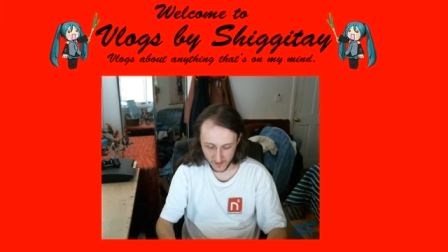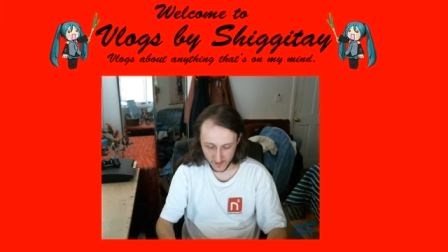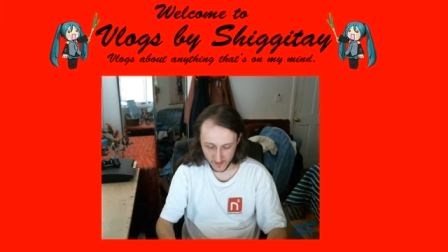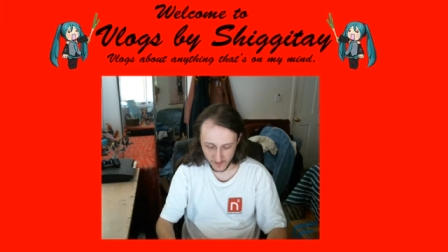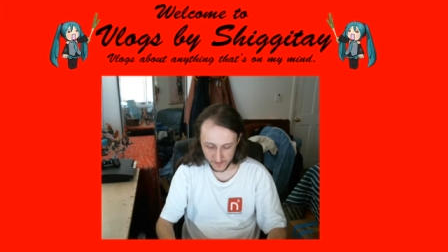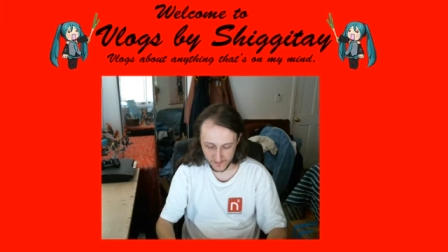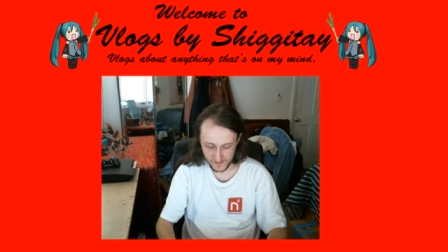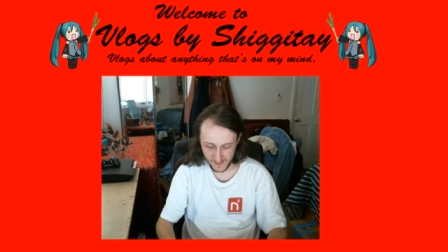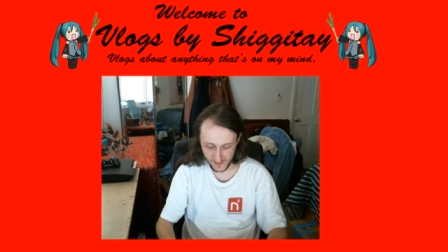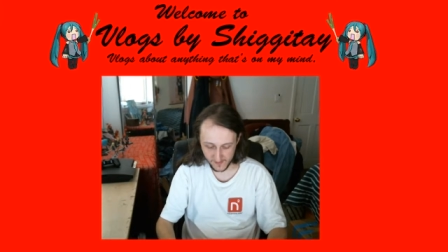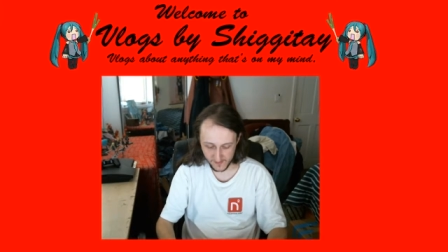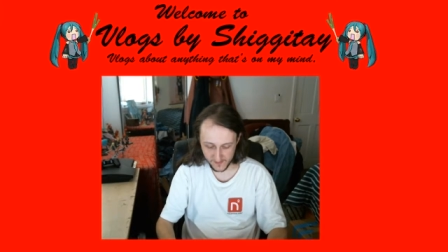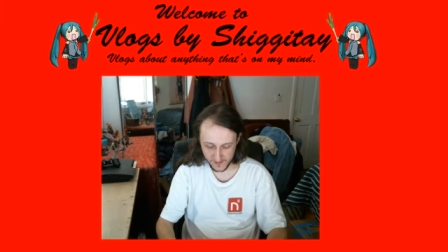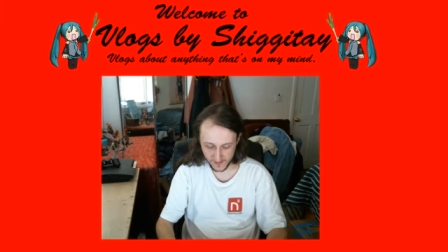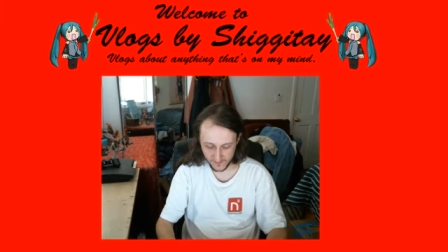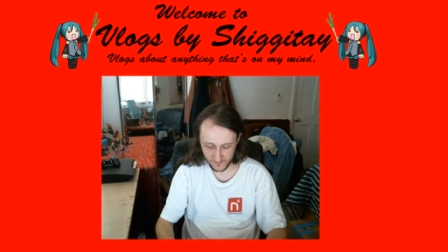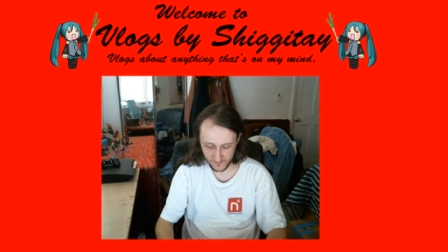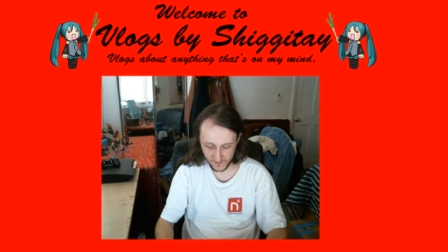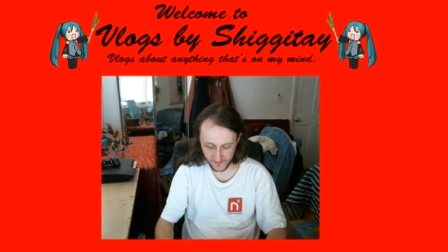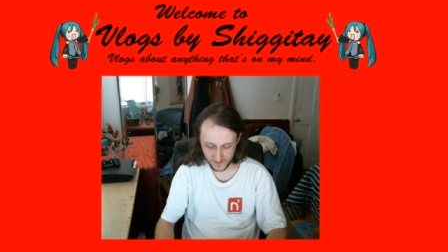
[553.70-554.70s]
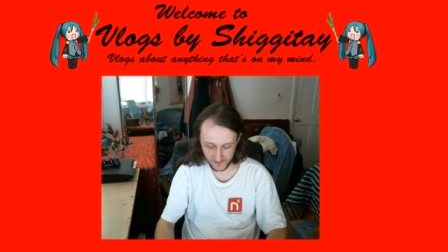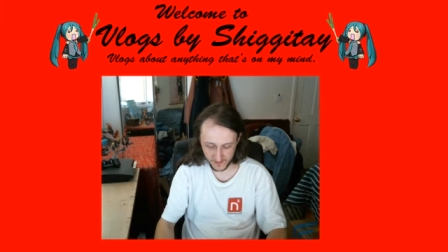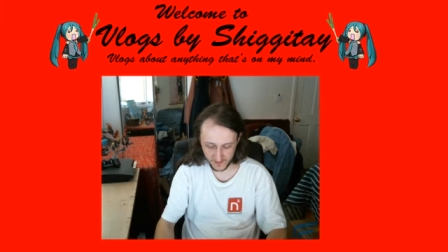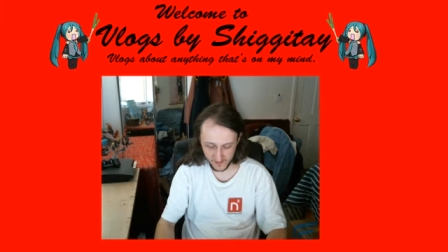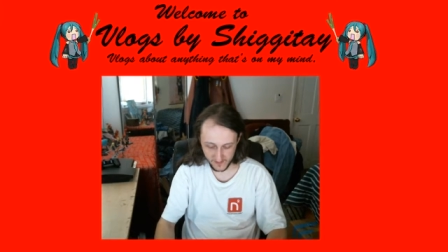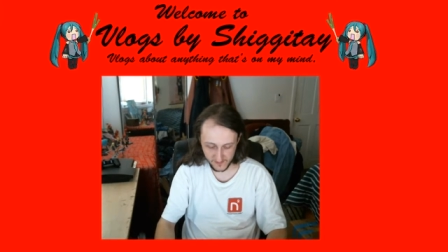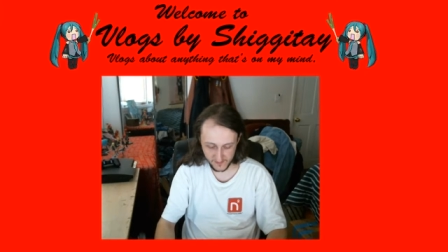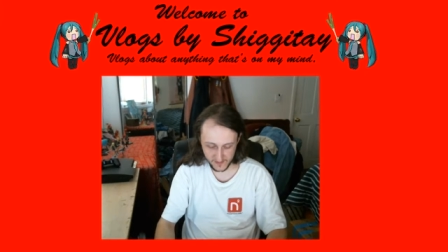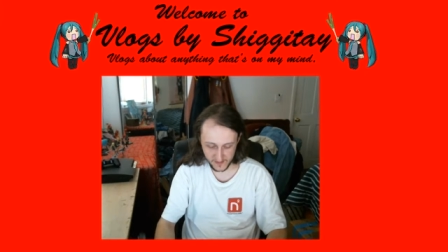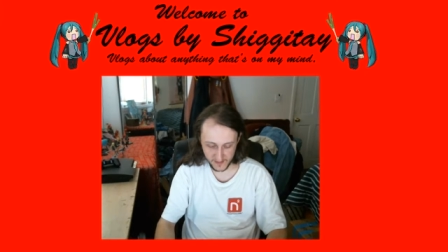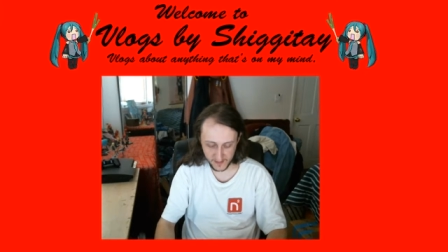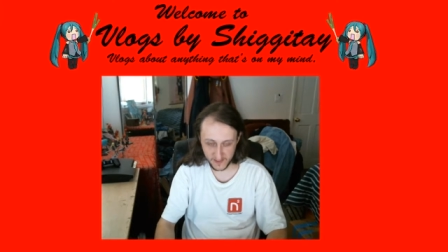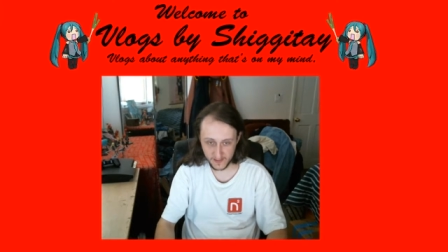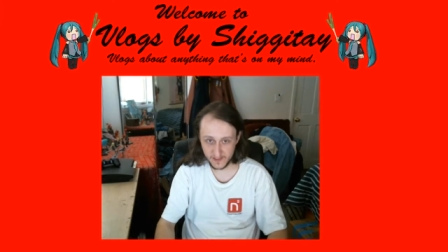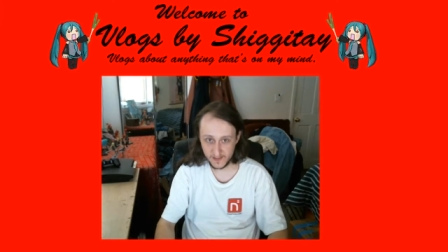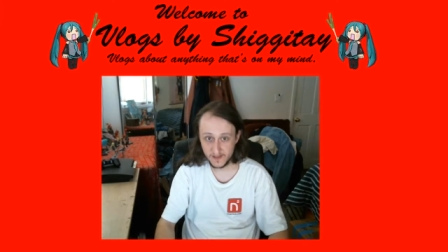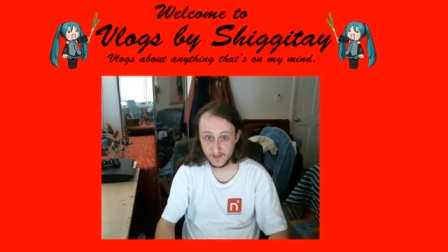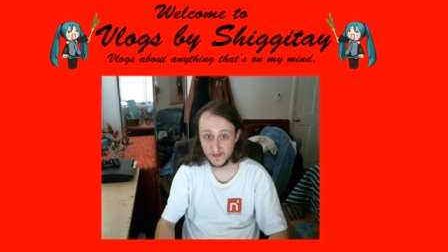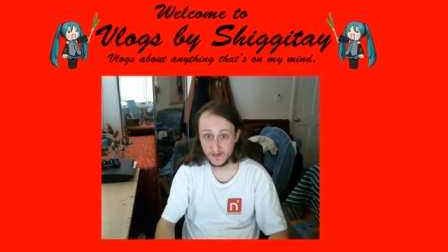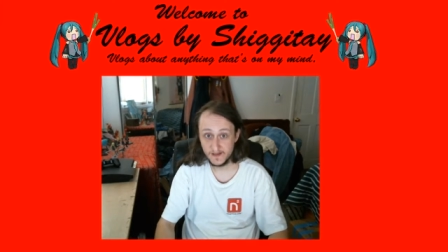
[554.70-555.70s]
Next up on my list,
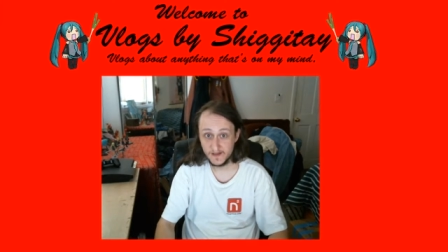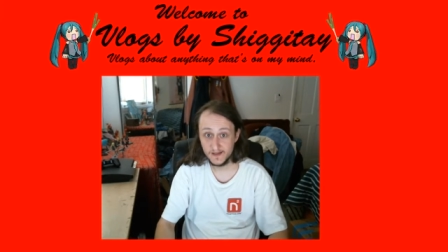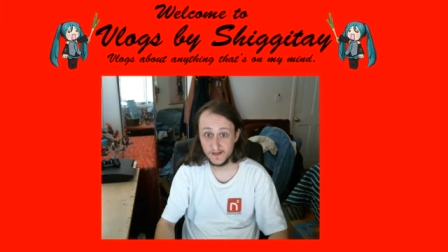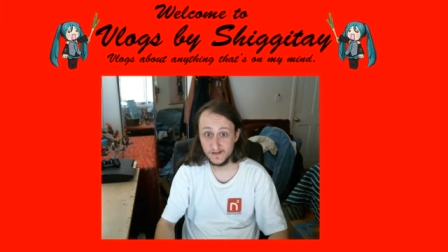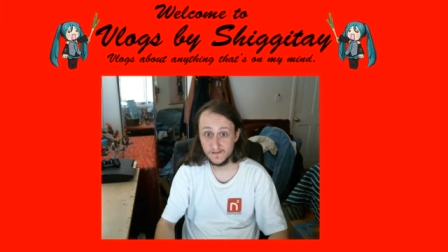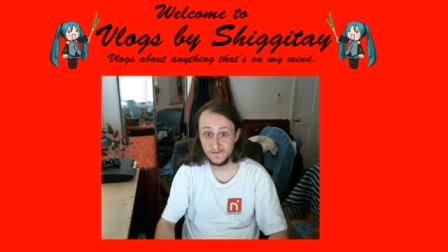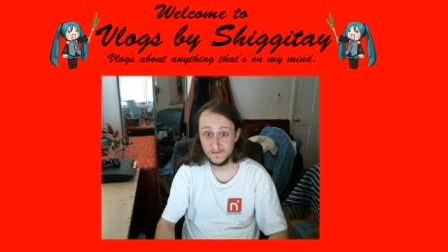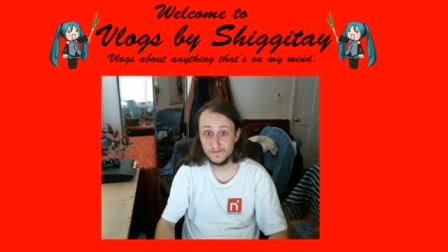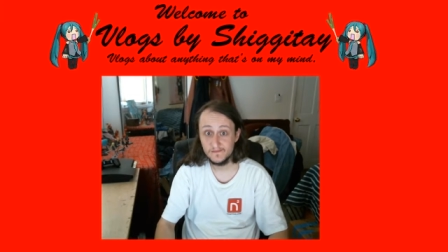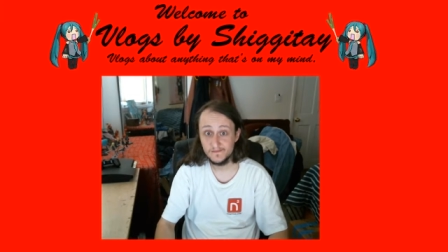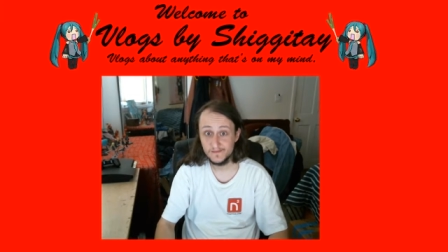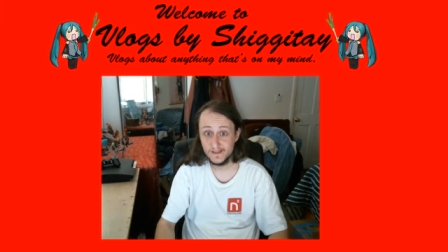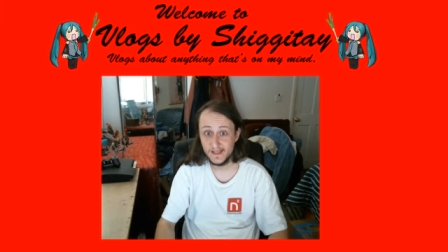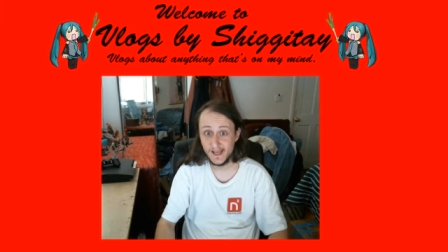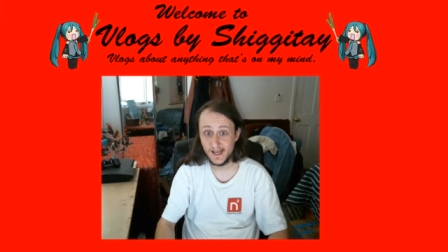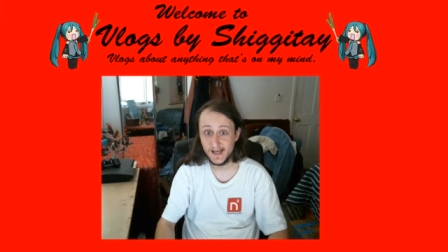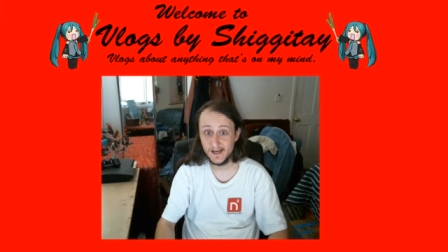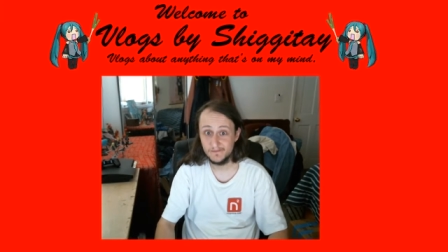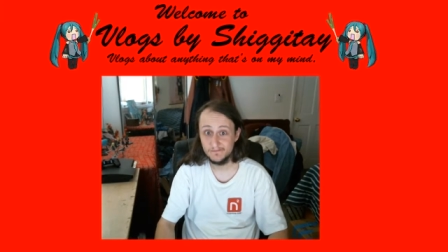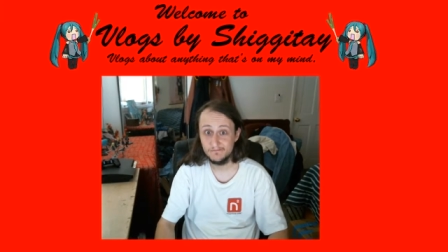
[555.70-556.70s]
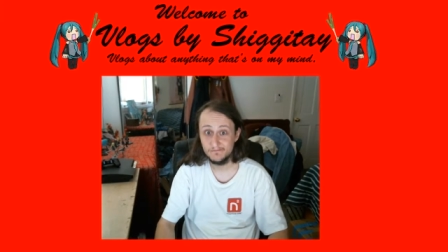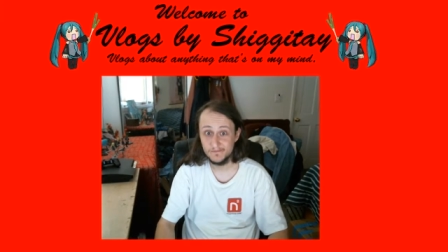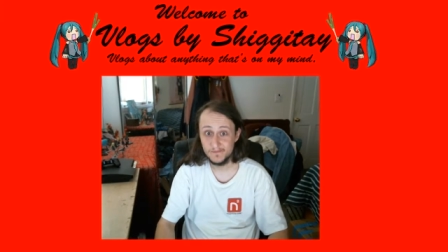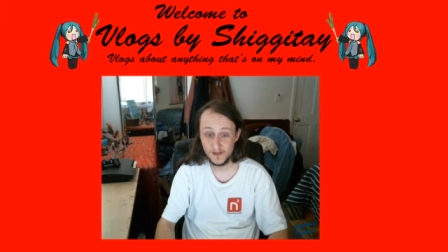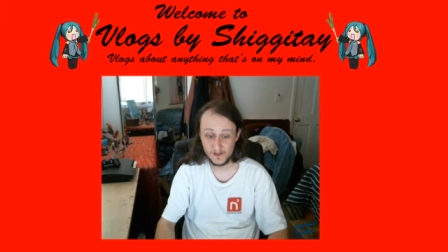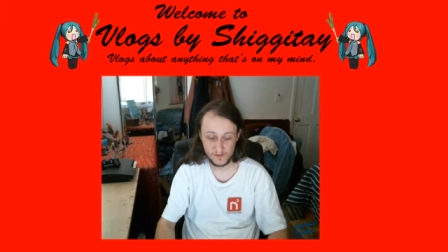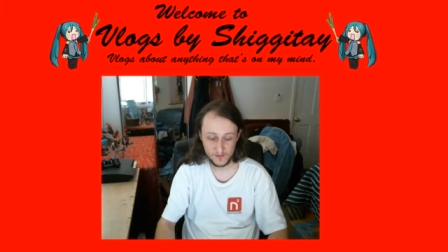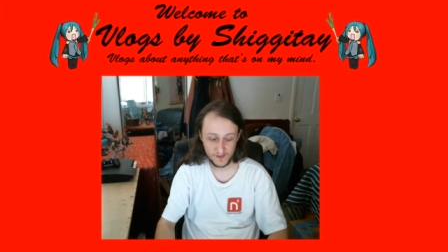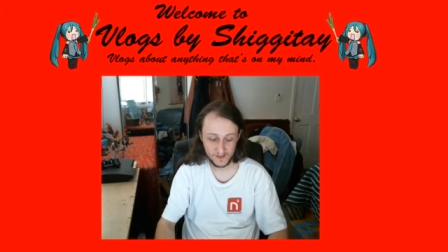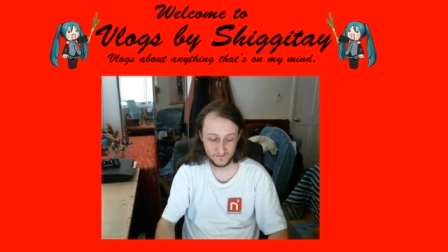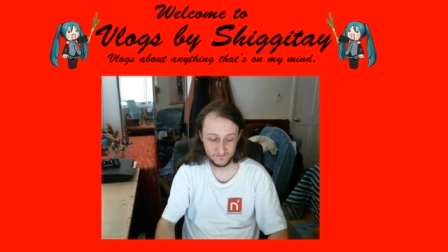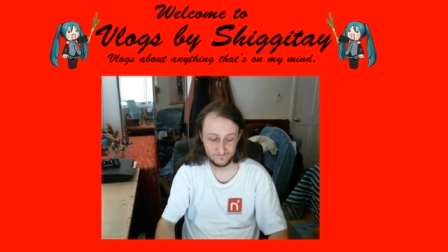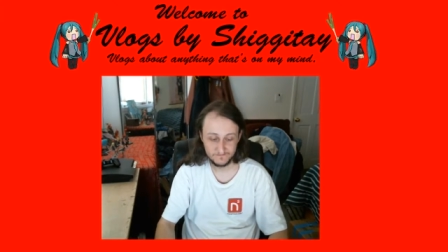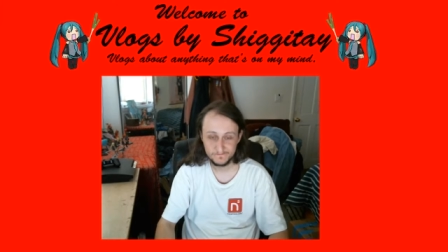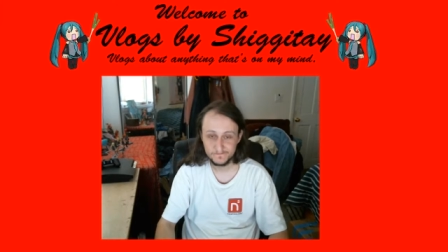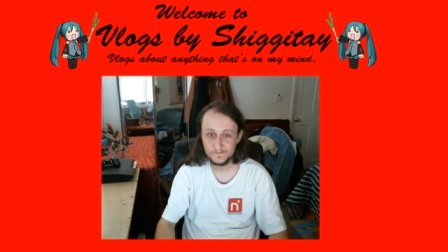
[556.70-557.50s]
yeah, this one.